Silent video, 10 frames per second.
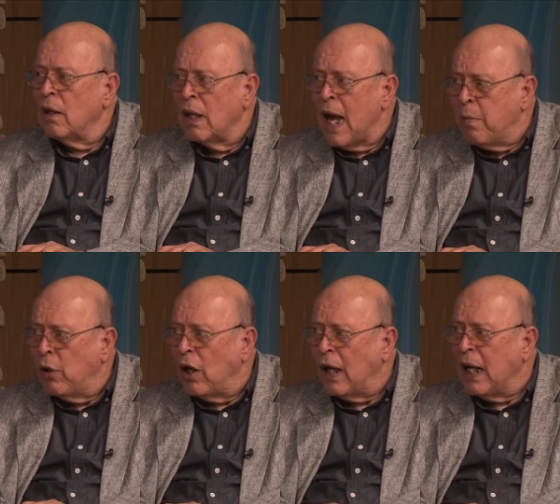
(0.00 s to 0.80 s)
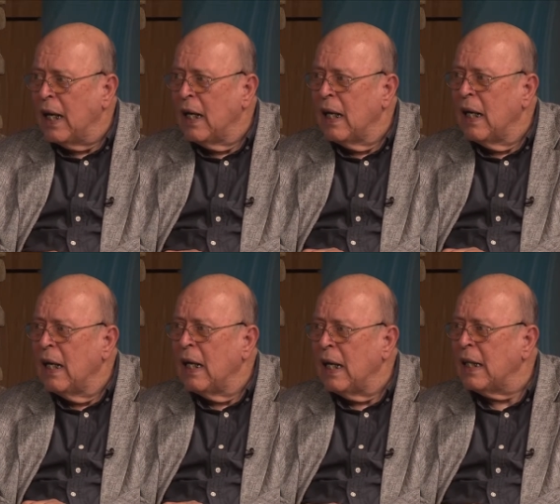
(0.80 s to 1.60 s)
library
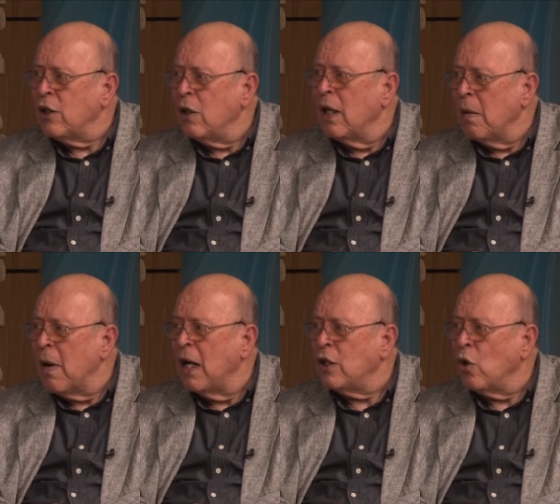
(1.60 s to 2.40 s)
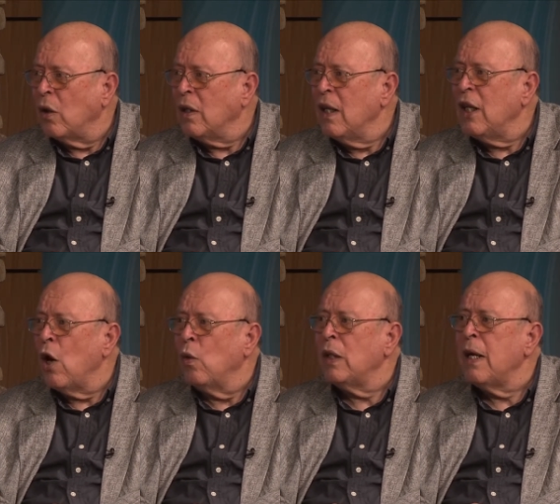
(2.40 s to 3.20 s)
in Amman, Jordan,
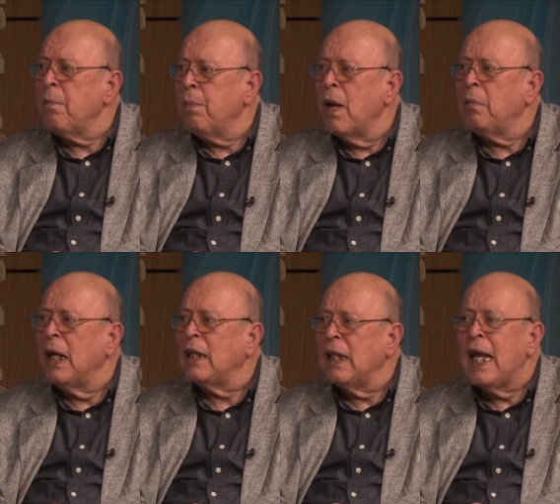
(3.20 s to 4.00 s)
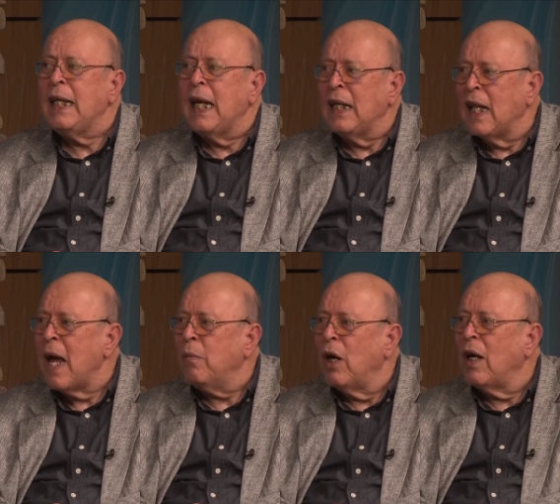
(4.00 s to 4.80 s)
the only public lending
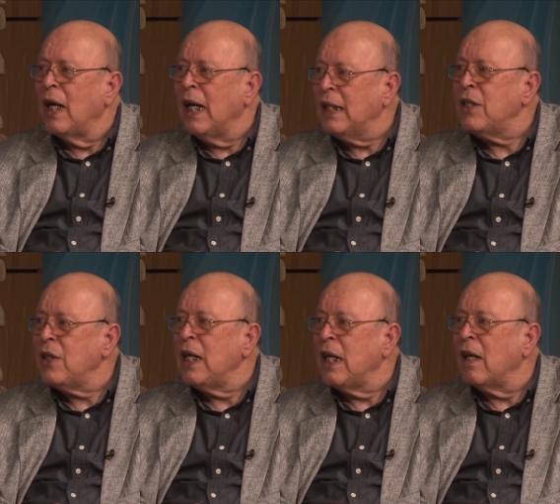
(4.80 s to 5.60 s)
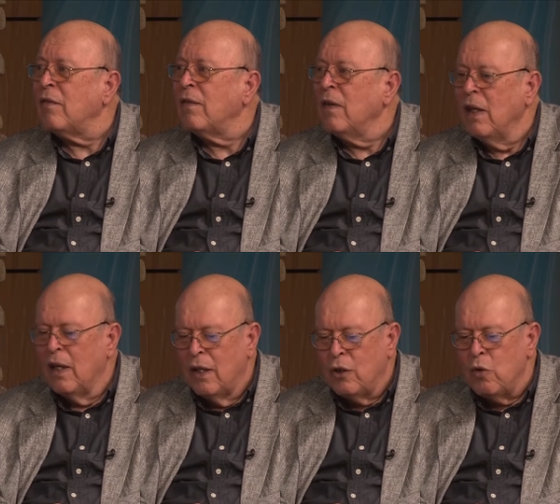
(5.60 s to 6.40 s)
library in the city of
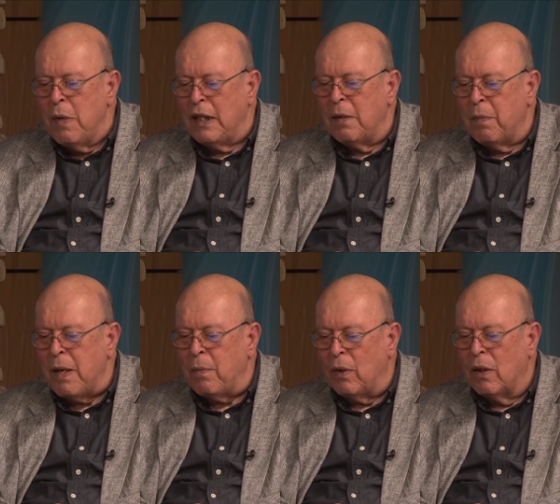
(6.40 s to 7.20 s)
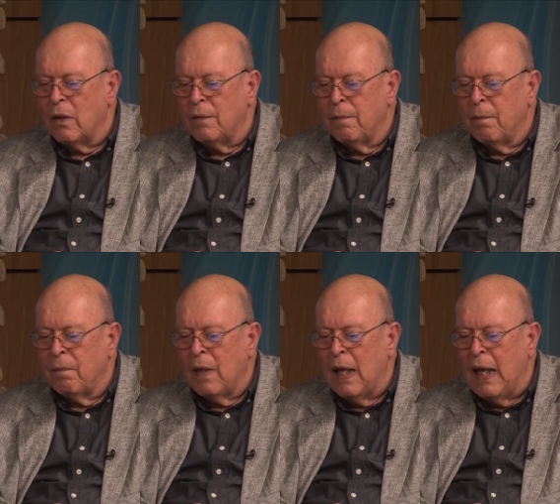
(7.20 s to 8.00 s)
two million people,
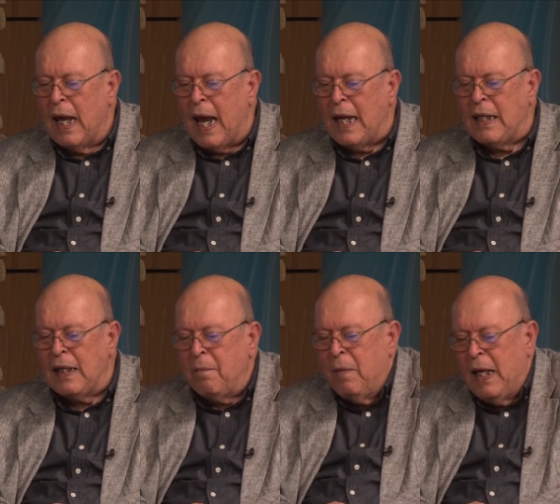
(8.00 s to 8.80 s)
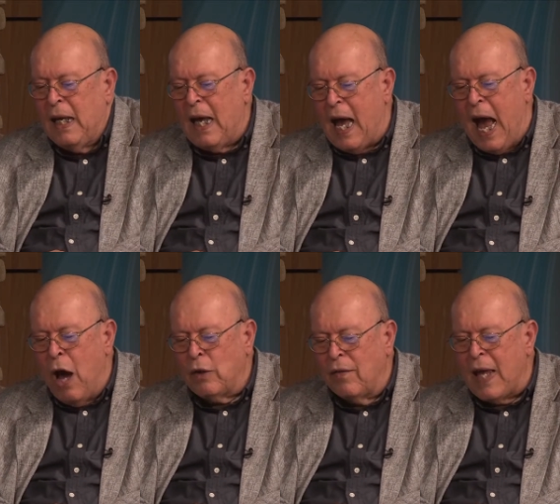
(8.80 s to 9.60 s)
and uh,
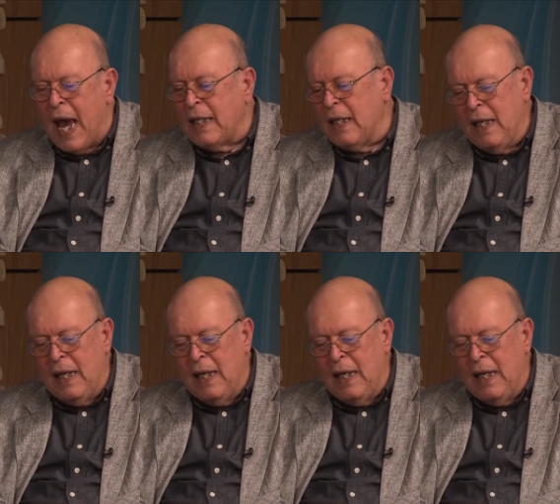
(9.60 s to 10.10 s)
out of that